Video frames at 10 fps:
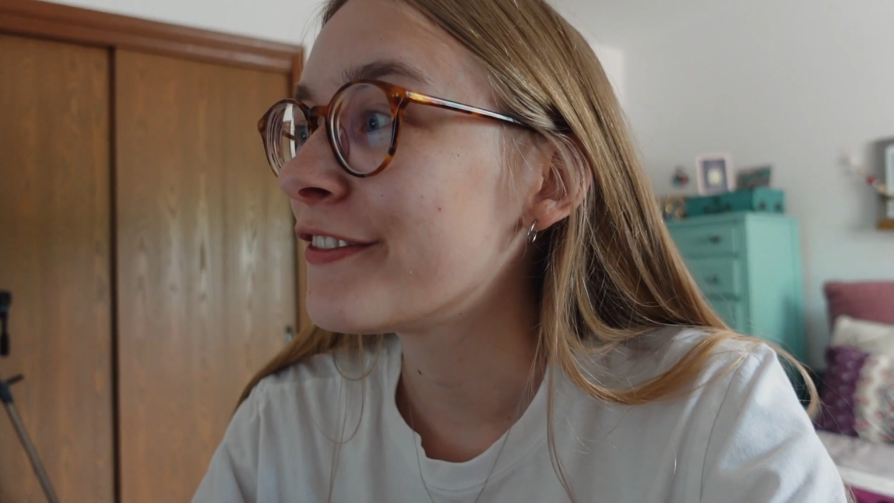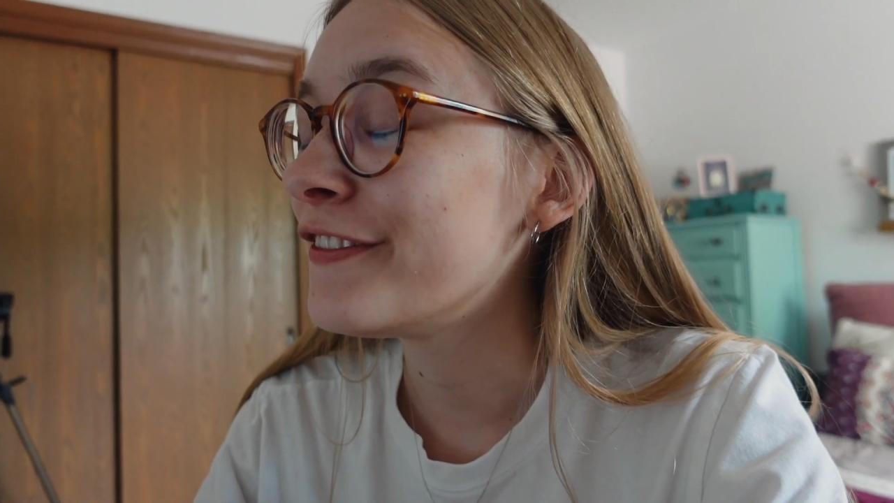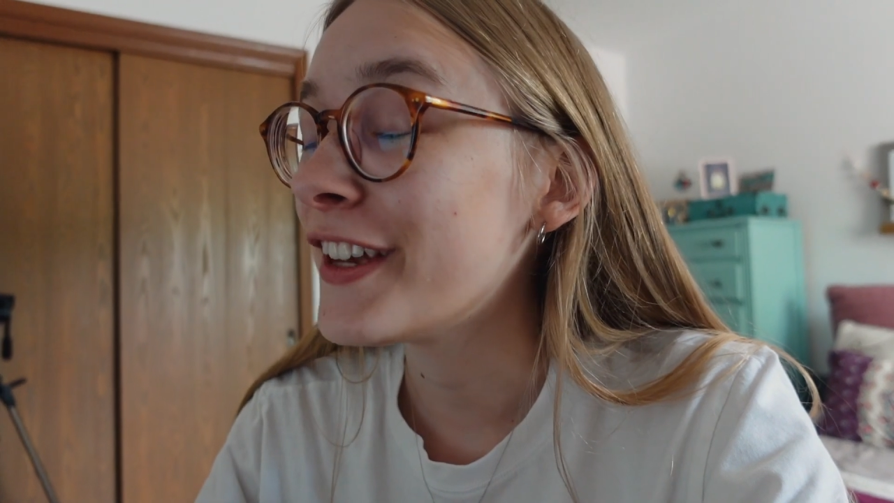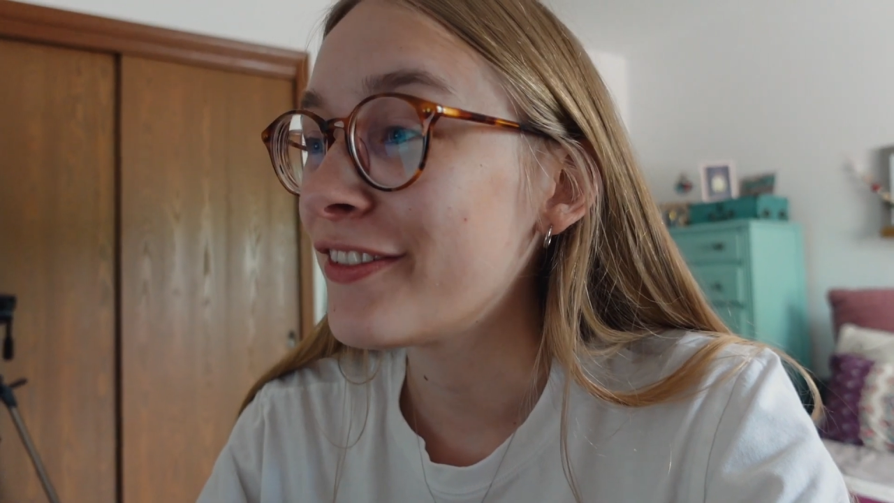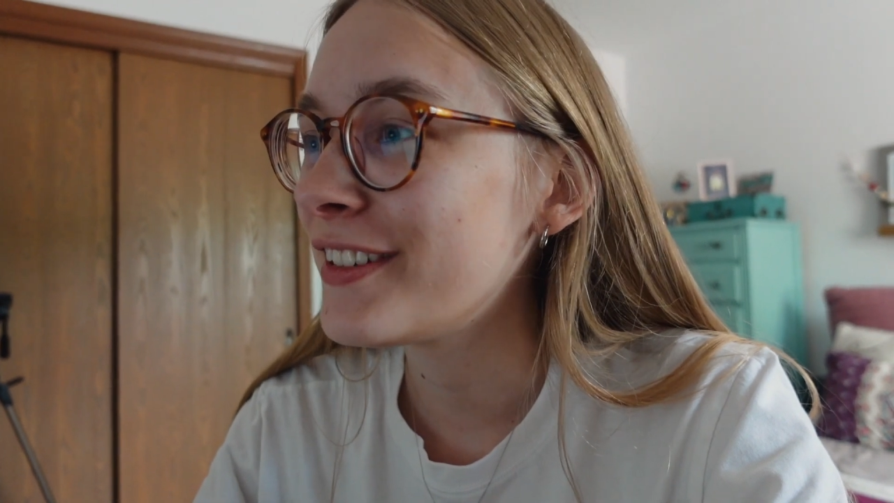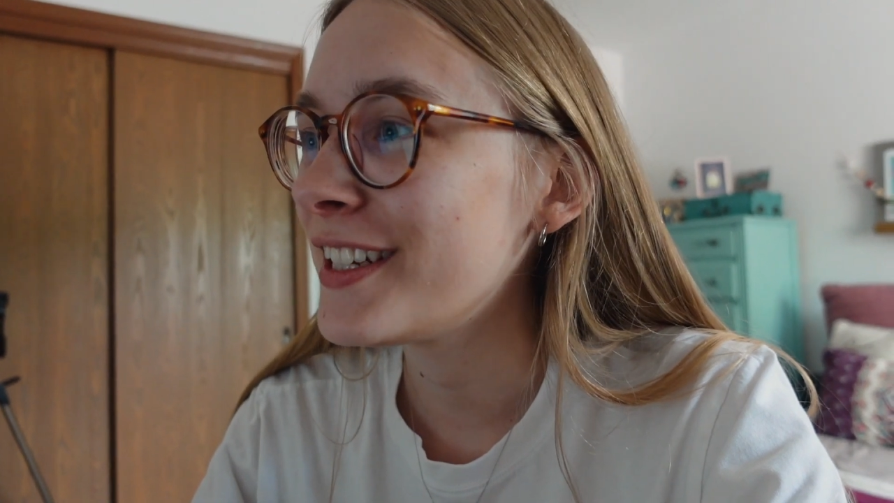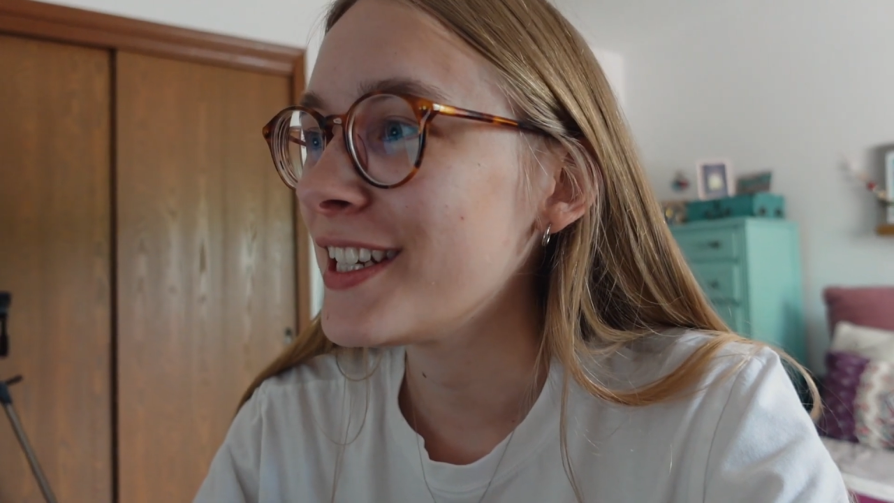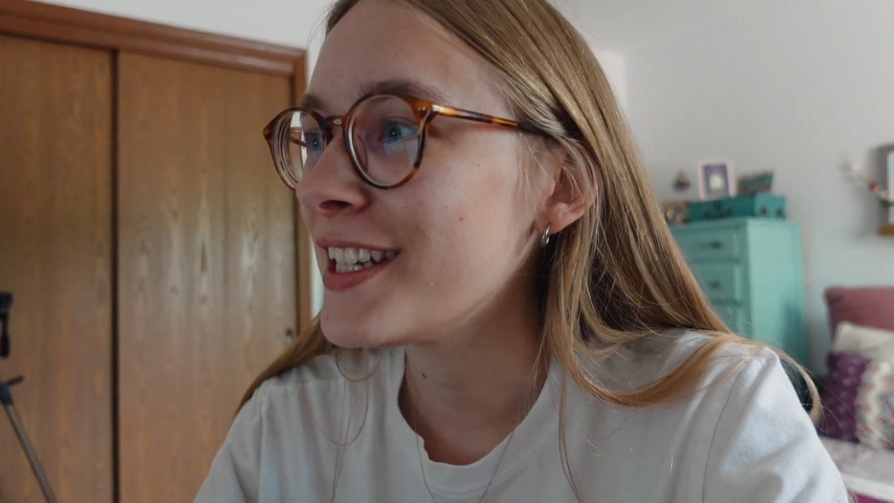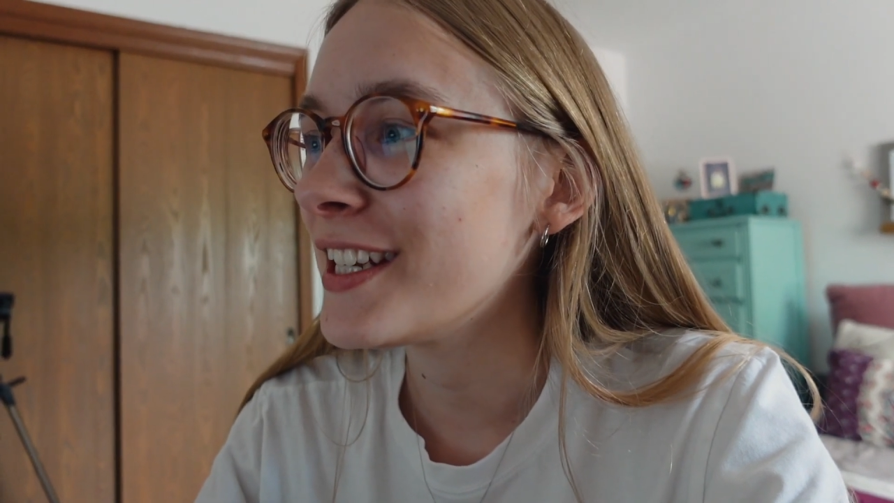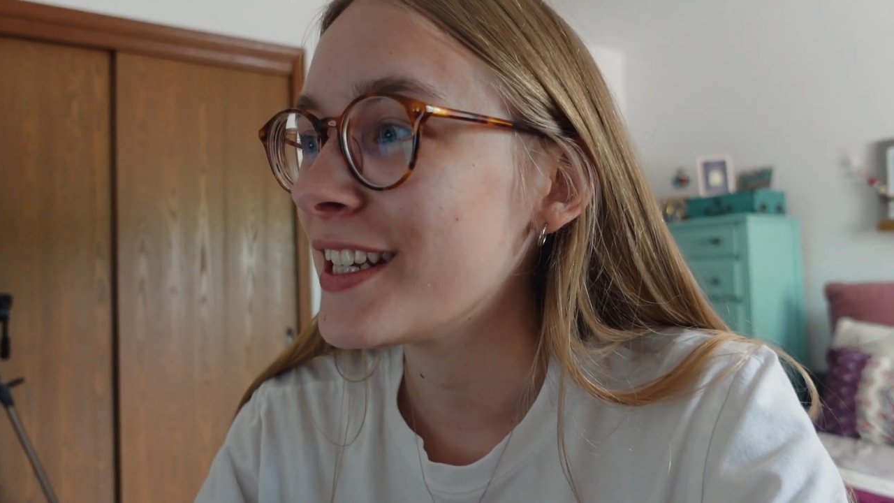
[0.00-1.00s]

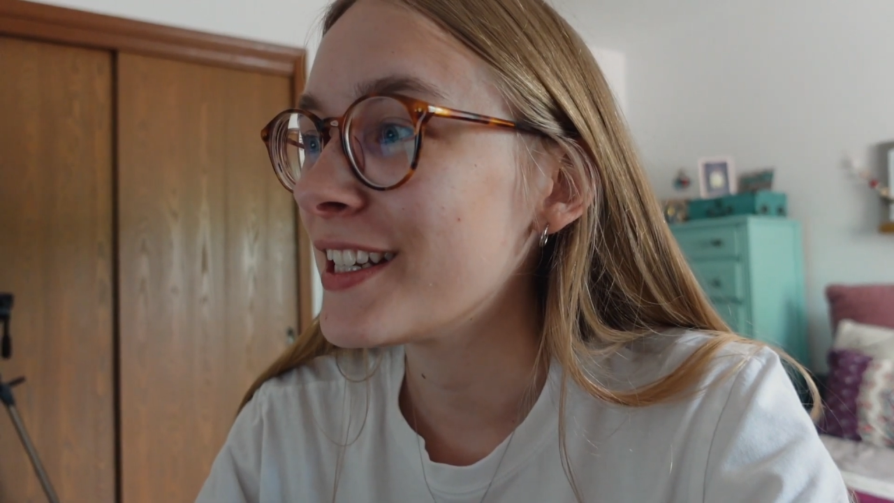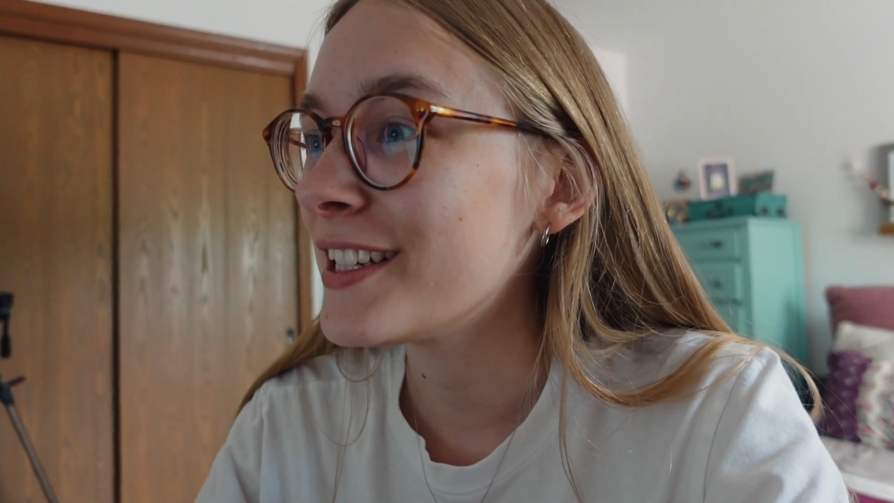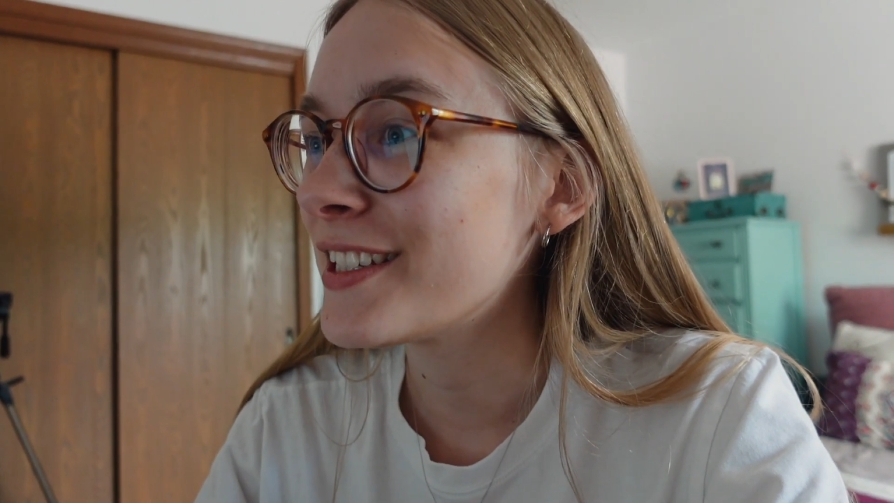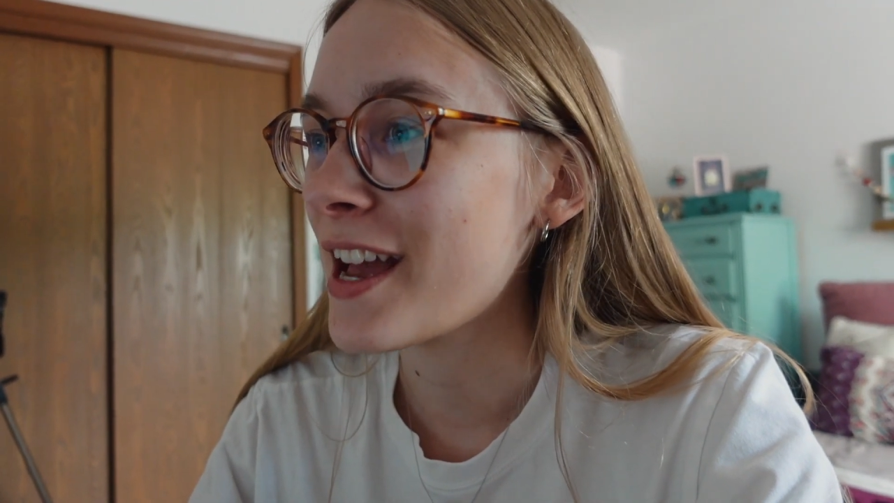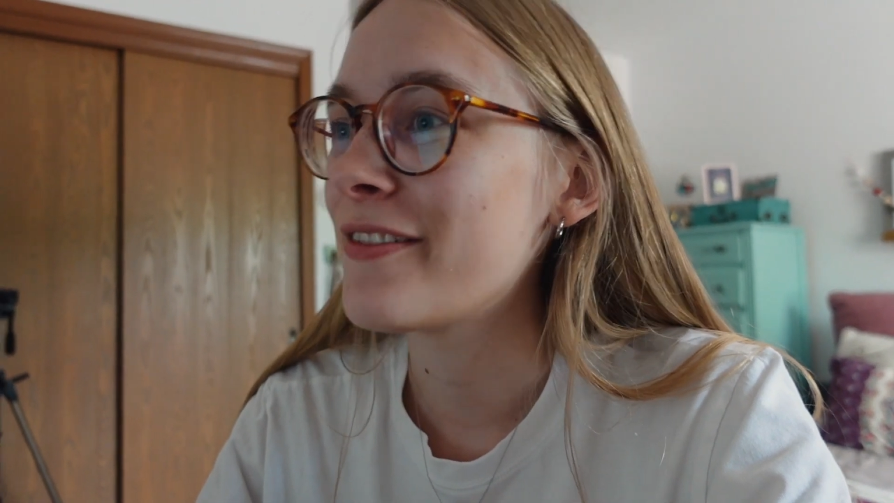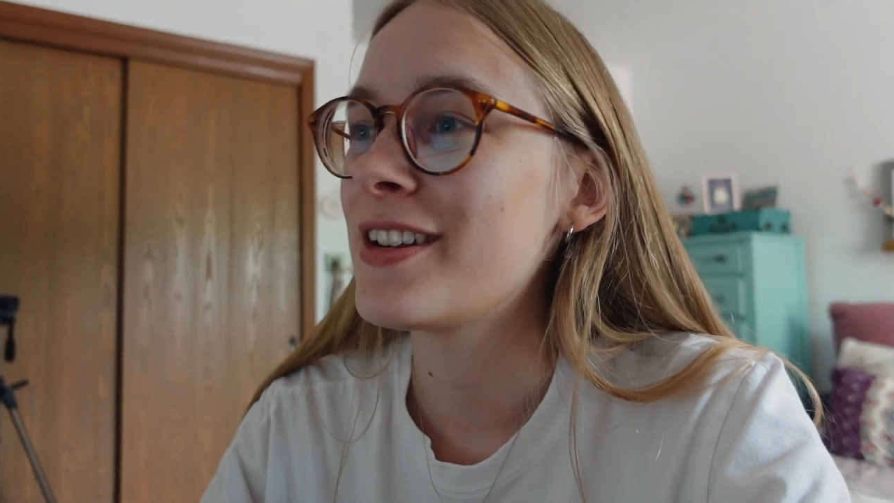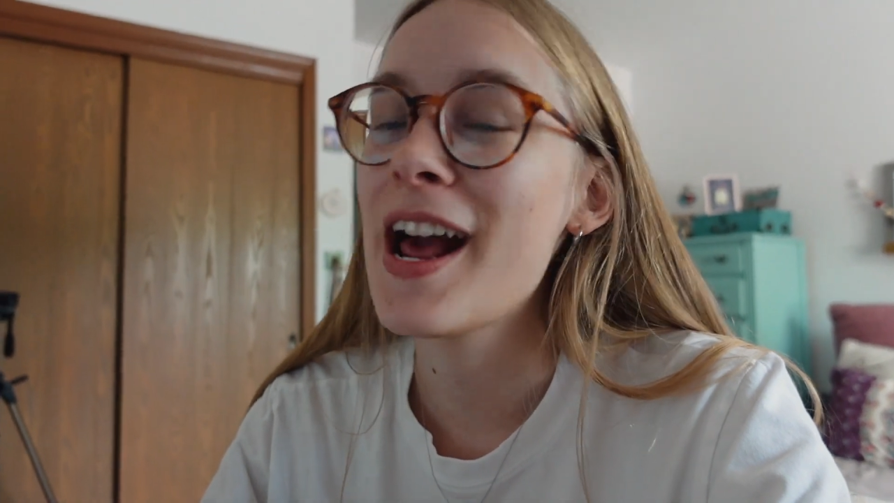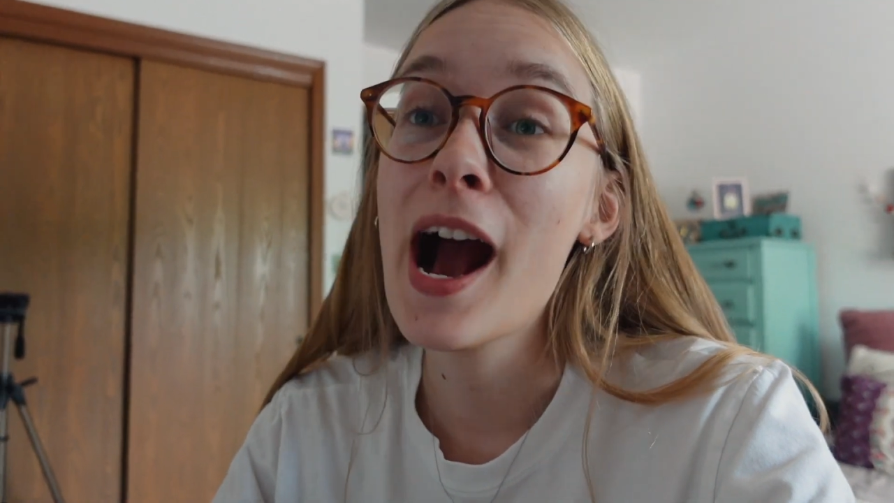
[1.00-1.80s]
57